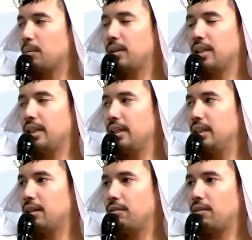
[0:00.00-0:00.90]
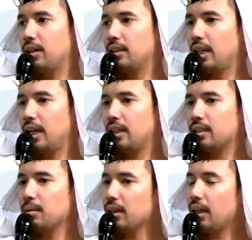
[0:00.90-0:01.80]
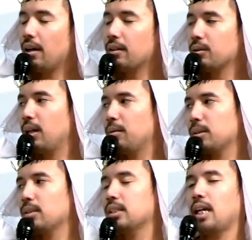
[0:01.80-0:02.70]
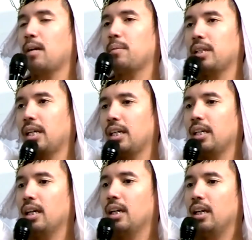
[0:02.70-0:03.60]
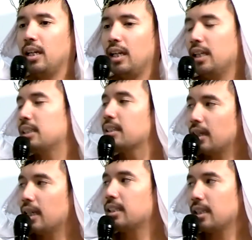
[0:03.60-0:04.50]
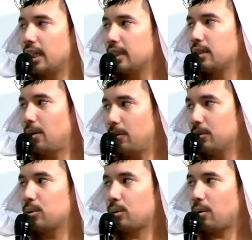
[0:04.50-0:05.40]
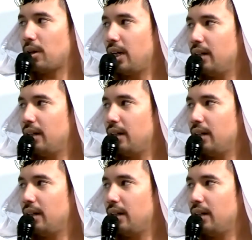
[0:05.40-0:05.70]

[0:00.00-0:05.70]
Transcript: completely different, like some of the character names are the same, but like it's like its own story.